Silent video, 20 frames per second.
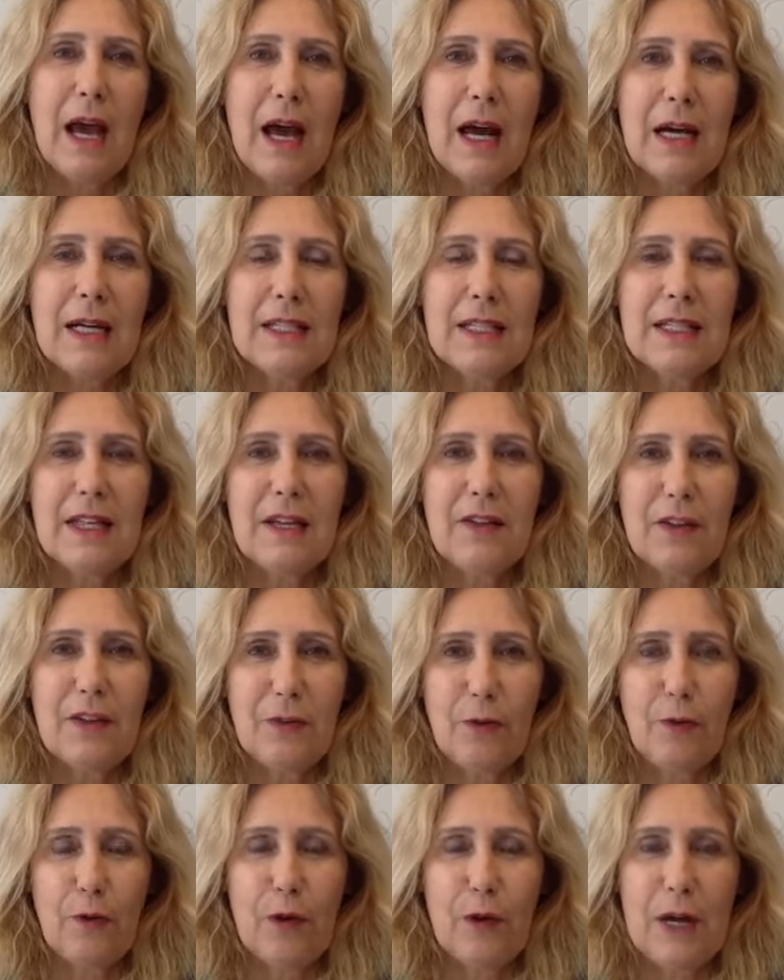as the
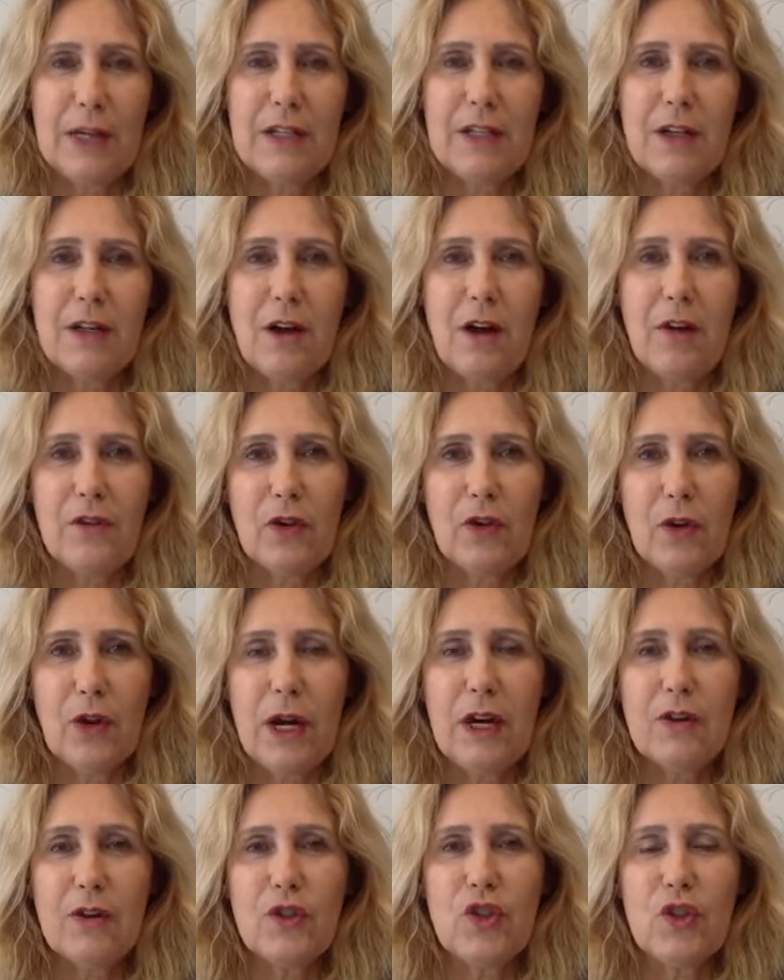front of your
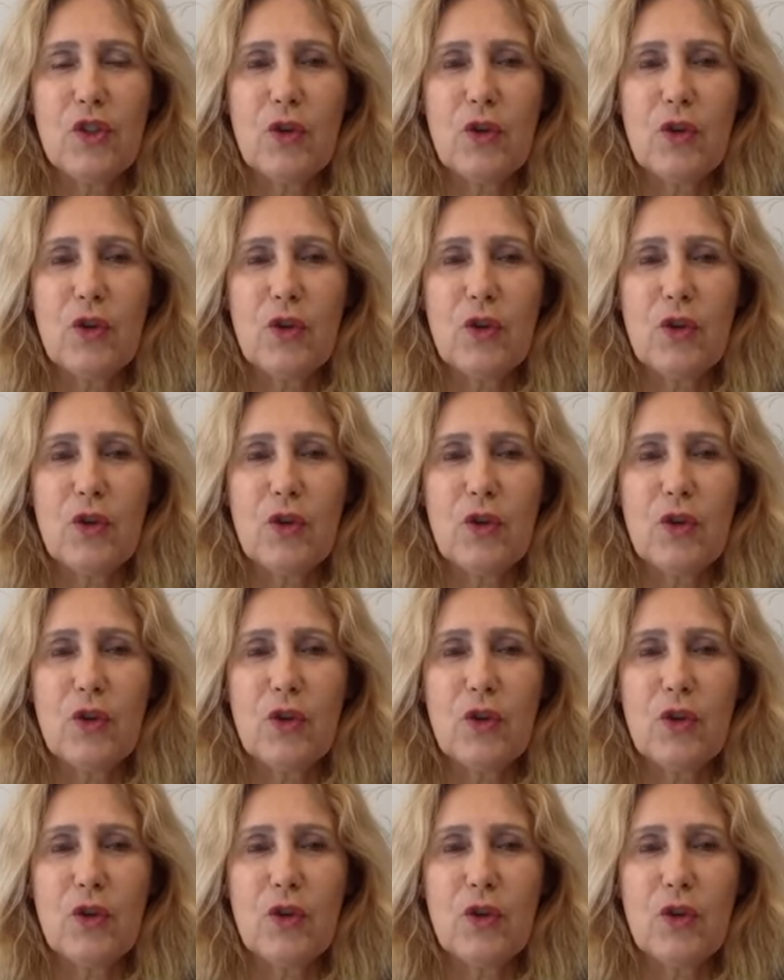house.